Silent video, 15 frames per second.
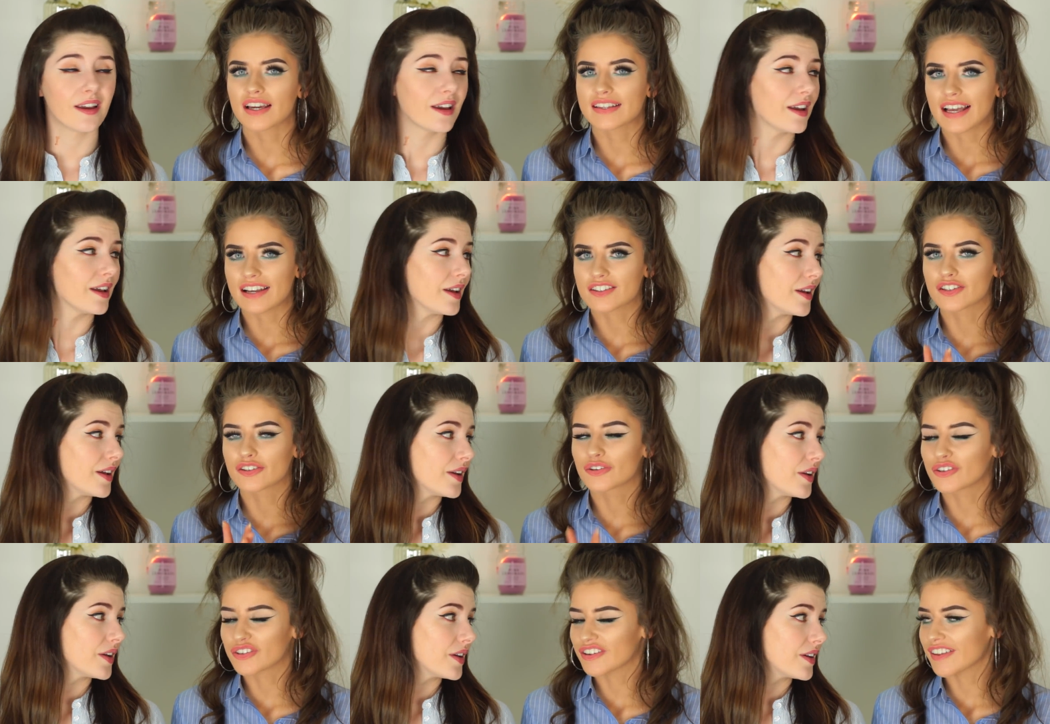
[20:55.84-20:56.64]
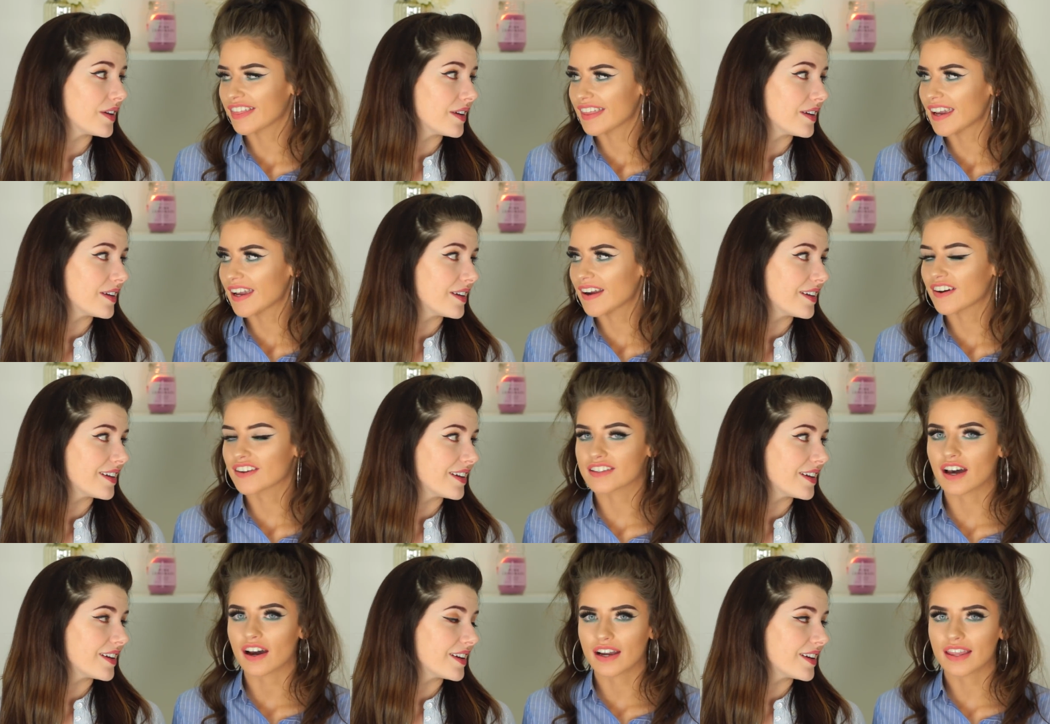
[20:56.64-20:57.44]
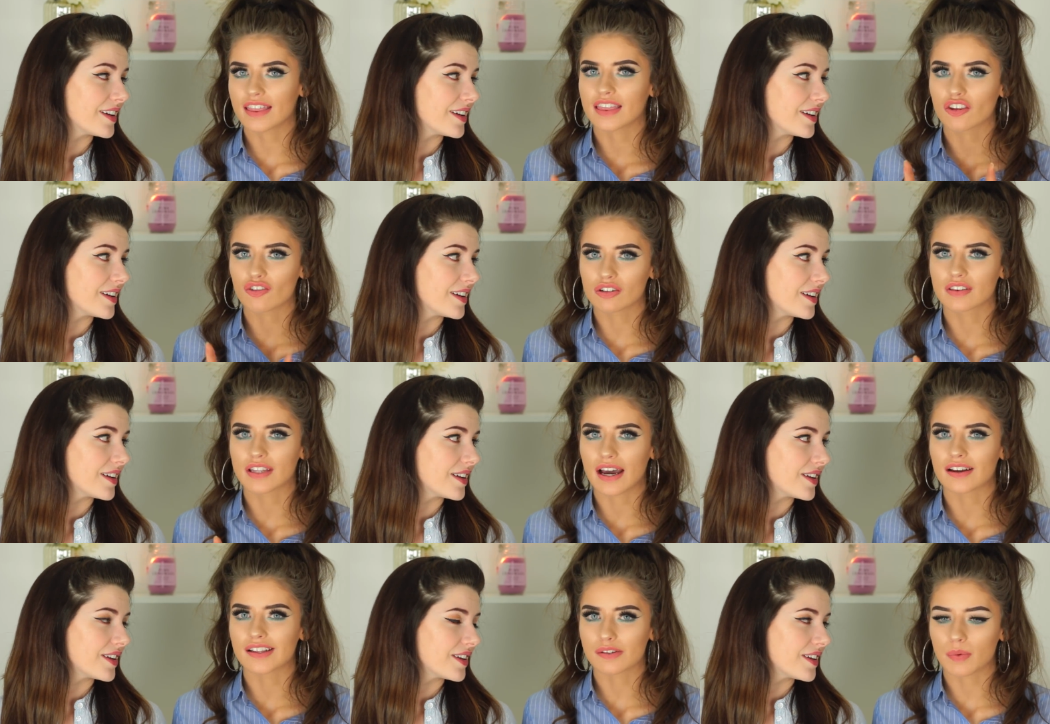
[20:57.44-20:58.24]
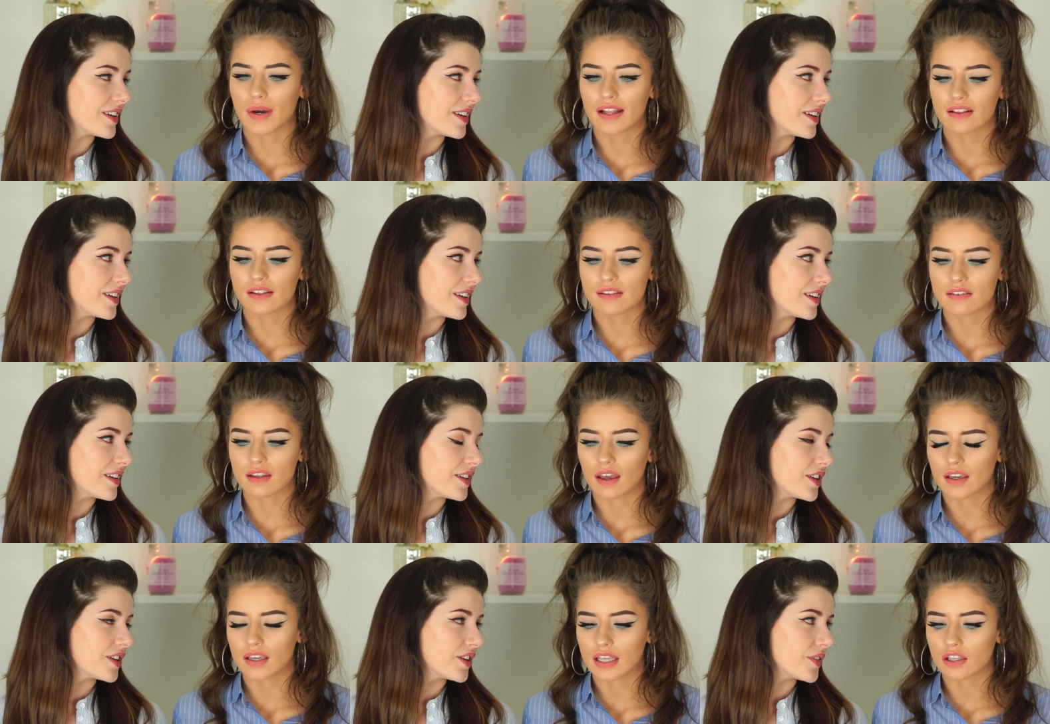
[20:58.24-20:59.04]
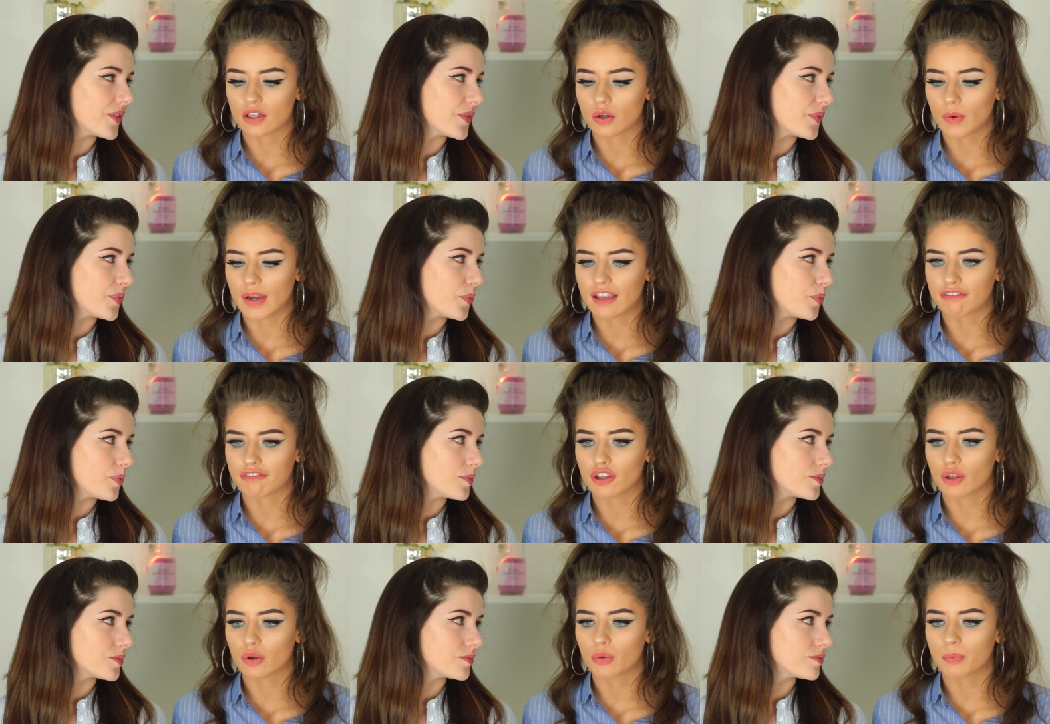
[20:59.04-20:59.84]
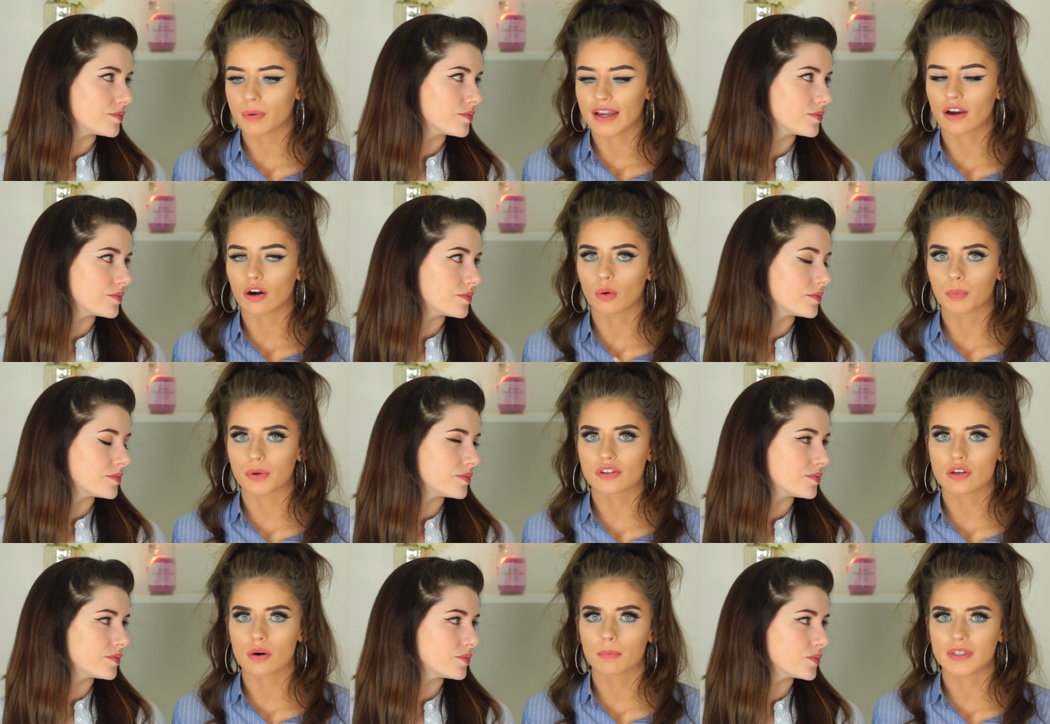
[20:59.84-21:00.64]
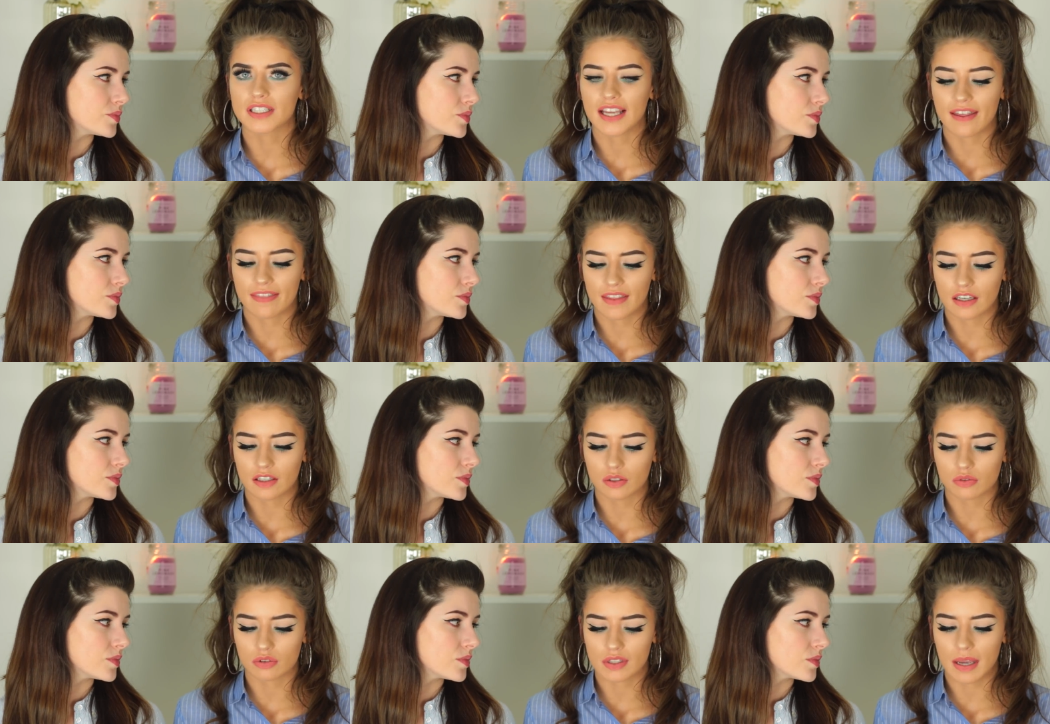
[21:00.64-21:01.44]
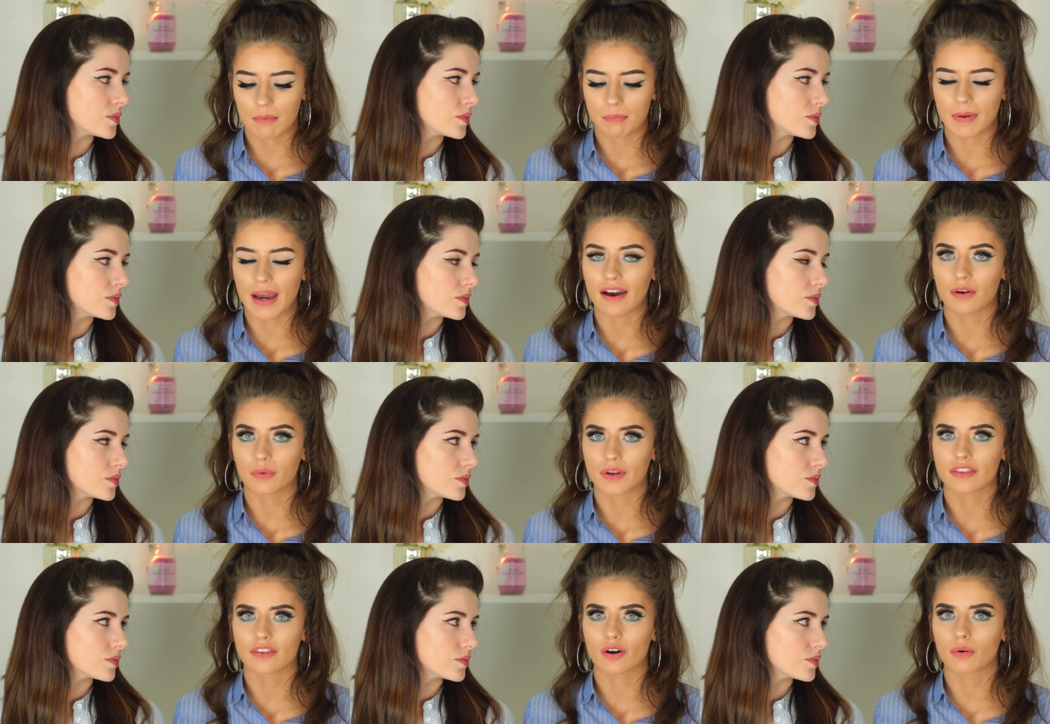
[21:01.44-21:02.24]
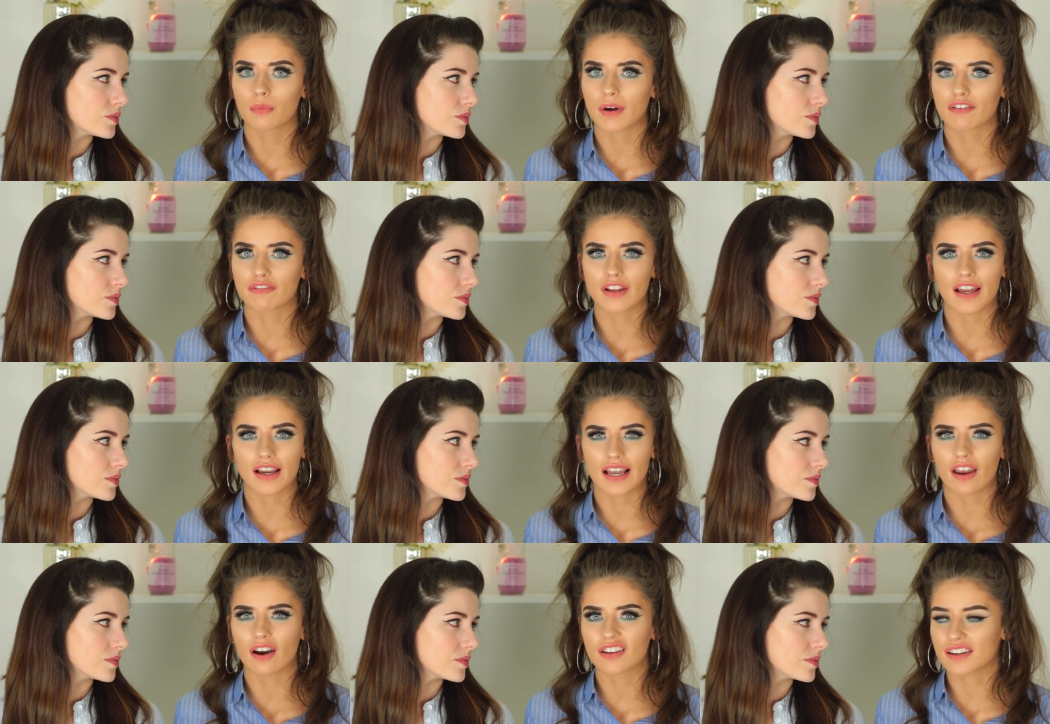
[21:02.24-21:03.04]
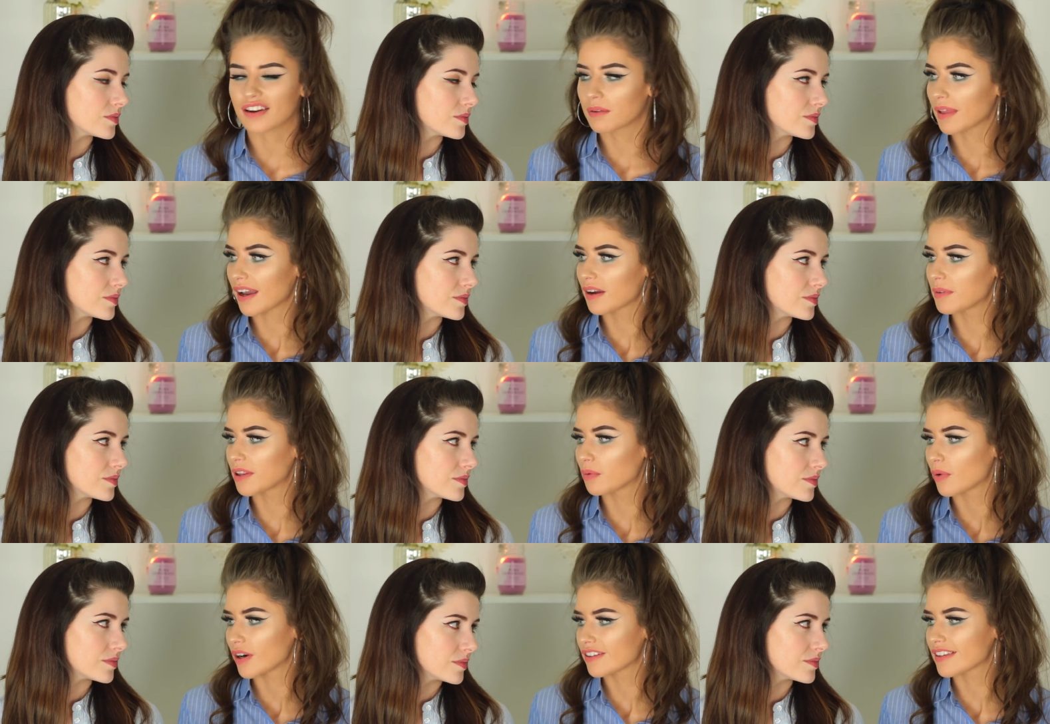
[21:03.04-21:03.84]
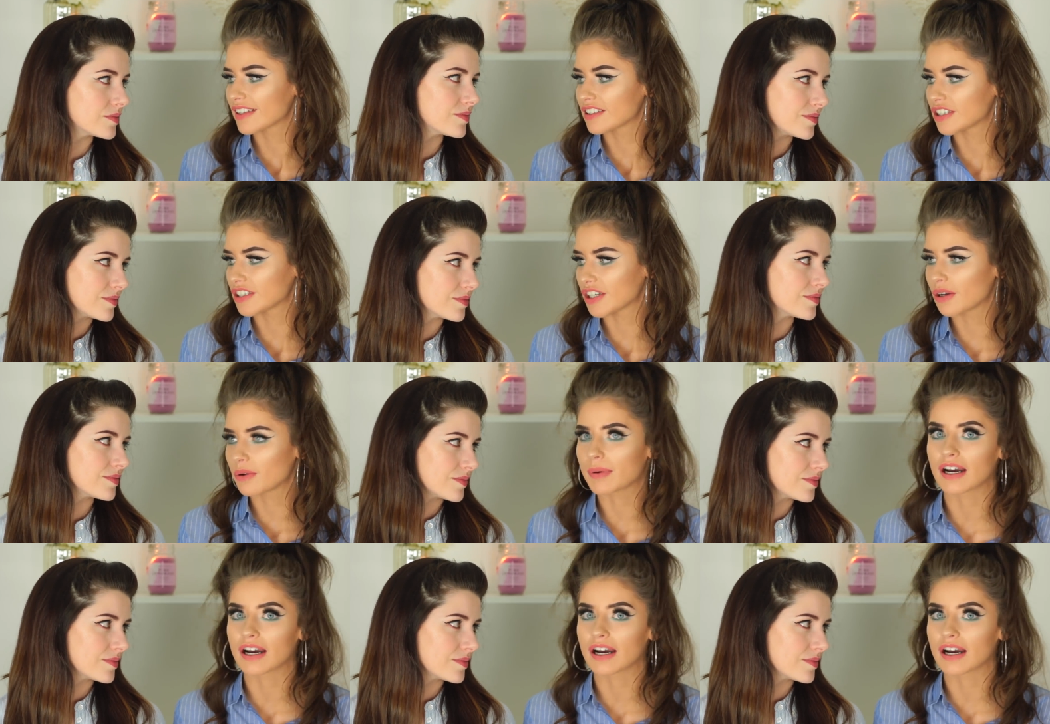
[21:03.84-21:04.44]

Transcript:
Speaker 1: like that's another thing because i done that as well is like you know if you break up with somebody and then you just get back with them i feel like a lot of the time that can be the worst thing to do